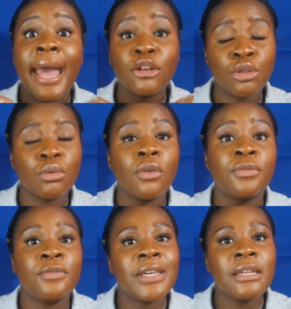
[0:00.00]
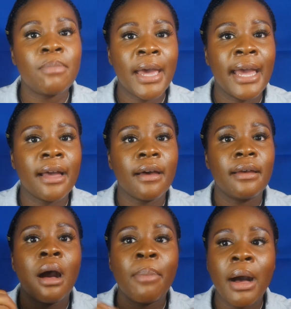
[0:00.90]
actual feedback
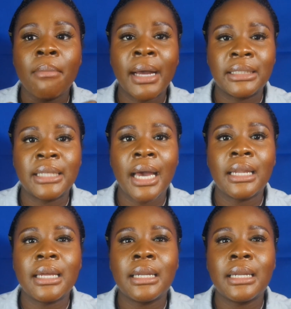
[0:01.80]
about my talent,